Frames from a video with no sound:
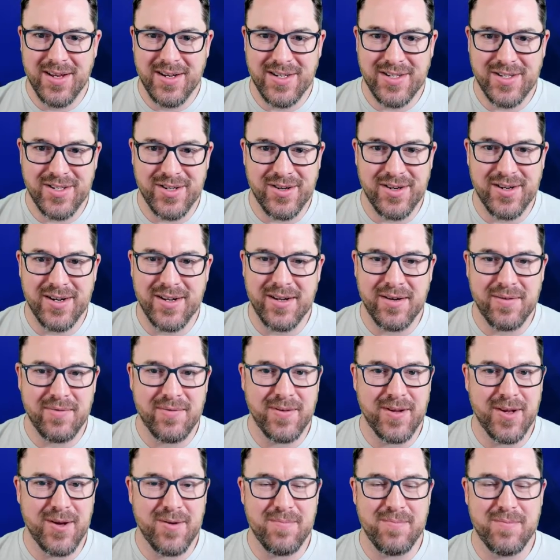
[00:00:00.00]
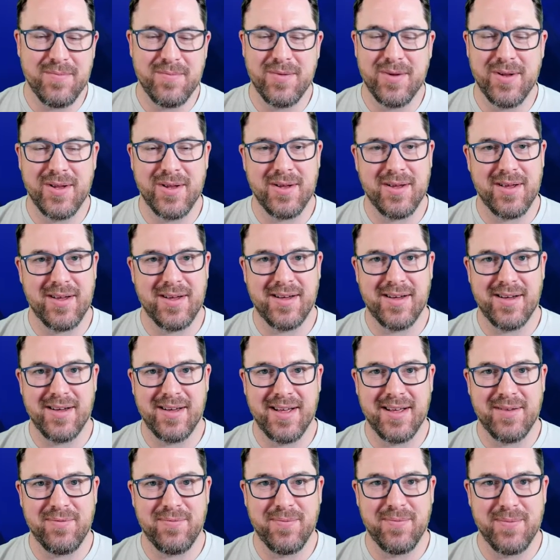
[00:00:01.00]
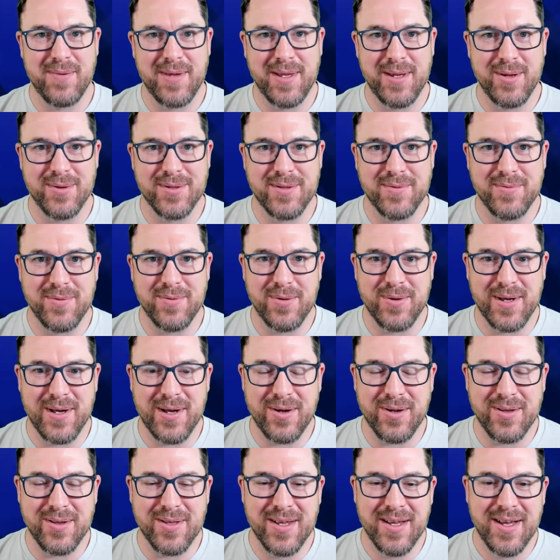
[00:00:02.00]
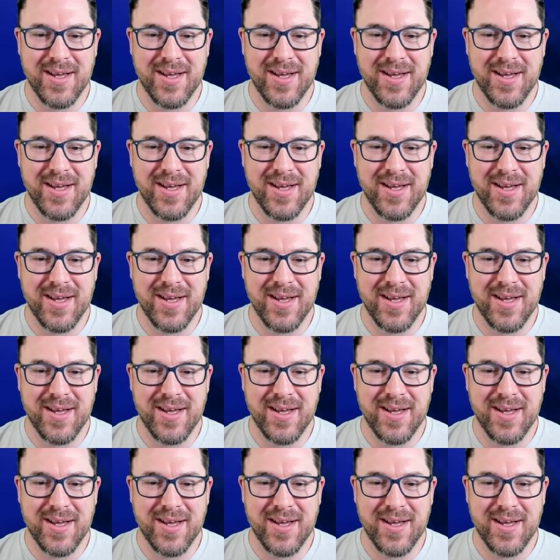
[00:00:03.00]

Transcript: Sure enough, yep, I've healed the full health.